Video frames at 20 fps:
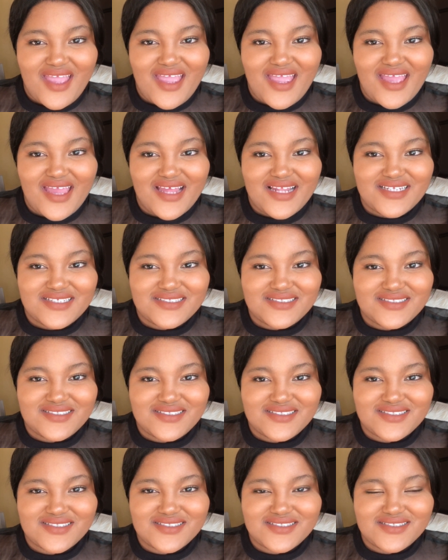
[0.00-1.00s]

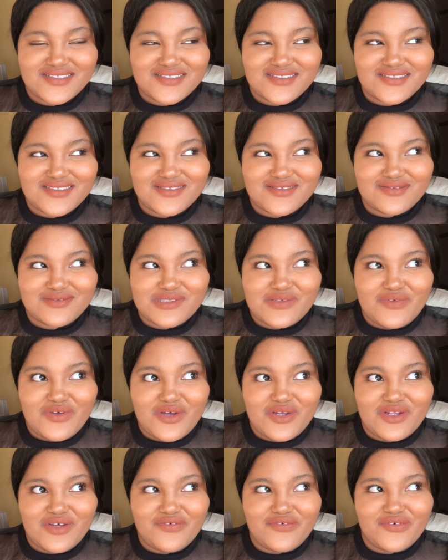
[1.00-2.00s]
And you've
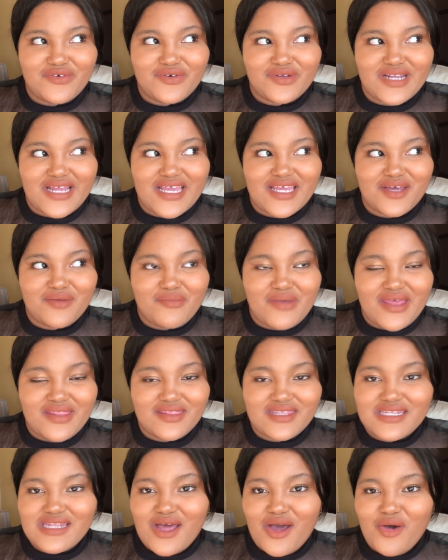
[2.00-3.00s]
heard her for like a
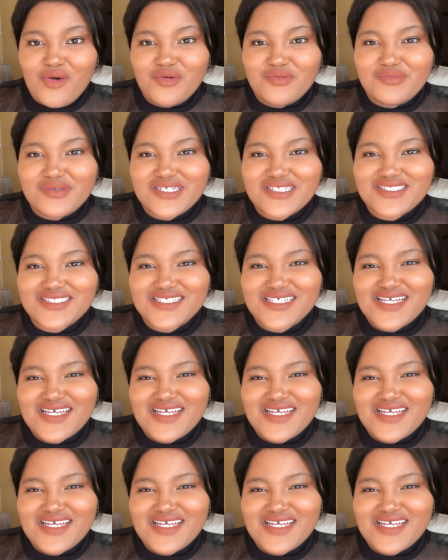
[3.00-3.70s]
month now, but